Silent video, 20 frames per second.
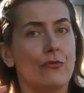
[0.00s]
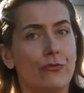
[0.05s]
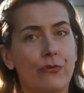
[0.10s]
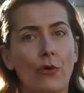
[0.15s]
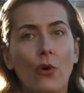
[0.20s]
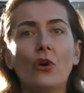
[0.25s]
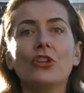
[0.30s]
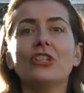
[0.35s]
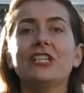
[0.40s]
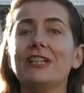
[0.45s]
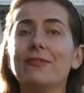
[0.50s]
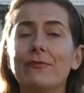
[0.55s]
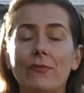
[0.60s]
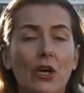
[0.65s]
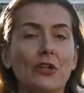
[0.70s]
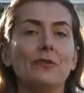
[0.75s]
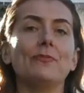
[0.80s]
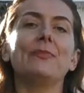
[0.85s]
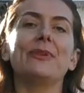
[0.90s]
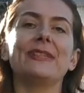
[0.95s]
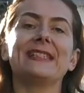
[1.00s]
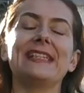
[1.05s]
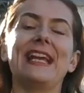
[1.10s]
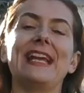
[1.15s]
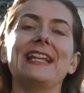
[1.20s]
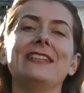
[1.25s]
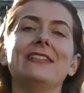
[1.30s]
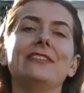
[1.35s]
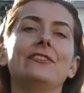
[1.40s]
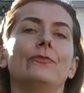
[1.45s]

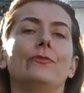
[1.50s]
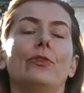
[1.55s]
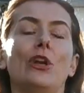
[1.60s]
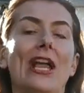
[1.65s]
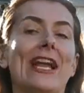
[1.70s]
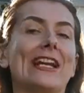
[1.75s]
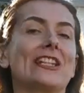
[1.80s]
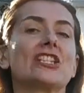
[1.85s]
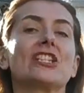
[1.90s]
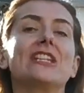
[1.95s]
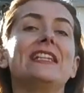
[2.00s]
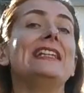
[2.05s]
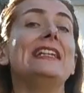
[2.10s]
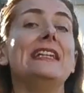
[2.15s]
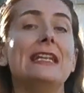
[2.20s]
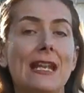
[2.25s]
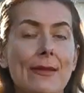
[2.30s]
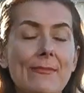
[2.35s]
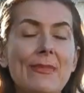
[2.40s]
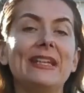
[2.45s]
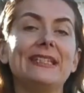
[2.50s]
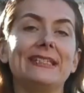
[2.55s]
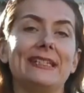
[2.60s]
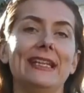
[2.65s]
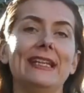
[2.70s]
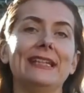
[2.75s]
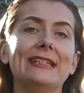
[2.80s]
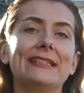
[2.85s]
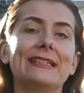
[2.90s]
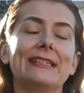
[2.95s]
41% were actually
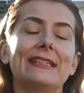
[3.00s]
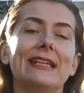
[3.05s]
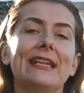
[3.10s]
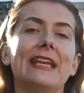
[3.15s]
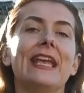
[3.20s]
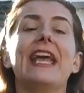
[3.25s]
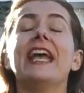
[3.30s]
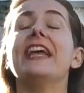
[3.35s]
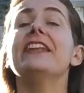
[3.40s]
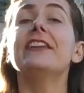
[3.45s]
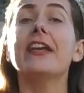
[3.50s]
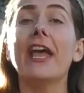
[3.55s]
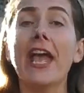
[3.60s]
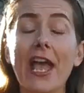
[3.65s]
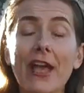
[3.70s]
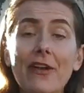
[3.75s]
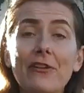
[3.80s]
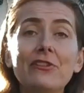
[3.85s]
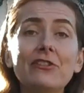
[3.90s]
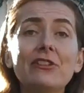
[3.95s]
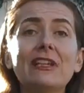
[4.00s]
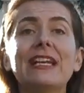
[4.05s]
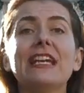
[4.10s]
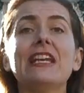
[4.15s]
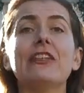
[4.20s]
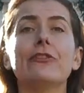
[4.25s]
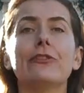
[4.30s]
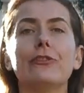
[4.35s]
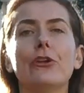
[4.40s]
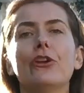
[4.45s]
limited, and
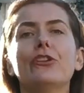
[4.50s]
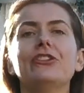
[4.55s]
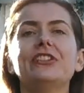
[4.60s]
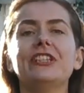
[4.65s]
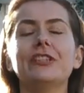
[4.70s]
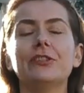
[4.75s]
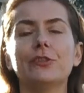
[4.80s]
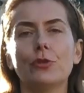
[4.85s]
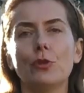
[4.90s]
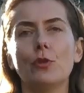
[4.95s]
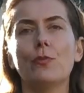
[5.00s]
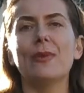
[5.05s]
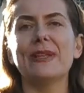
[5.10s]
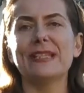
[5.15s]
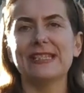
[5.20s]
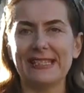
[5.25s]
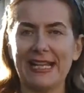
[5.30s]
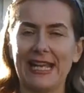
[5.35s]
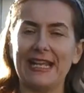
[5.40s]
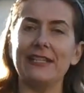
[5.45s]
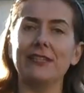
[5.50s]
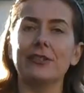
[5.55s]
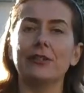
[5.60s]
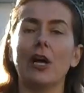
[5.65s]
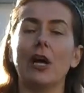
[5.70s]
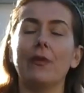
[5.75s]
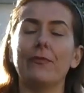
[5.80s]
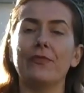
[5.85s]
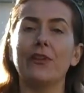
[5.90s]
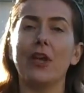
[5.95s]
only
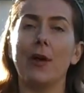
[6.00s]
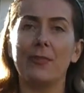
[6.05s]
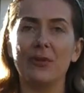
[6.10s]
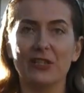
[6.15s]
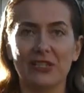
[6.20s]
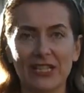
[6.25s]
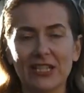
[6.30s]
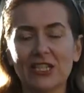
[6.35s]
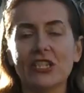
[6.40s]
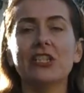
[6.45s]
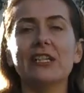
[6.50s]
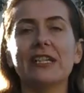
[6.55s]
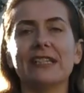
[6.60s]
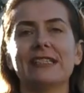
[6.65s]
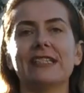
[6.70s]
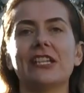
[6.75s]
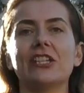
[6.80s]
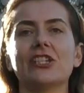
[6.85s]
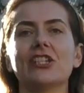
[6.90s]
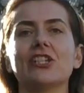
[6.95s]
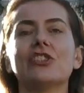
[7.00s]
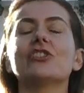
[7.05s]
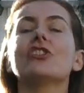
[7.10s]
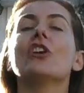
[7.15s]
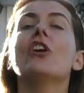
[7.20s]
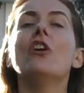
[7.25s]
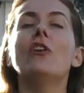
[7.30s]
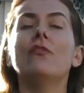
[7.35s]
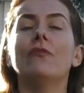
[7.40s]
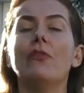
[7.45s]
32% of the opposition decisions
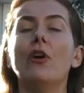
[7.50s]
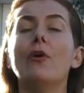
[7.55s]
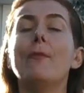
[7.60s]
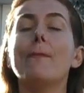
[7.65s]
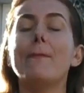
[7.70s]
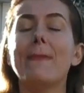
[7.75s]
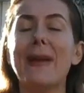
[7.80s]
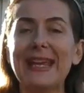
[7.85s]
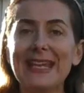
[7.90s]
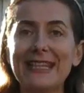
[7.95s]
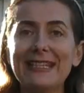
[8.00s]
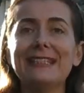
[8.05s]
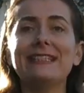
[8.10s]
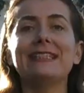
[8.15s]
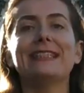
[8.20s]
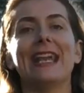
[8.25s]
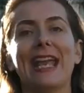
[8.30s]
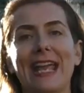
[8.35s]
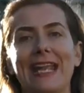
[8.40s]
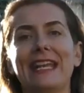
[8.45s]
were maintenance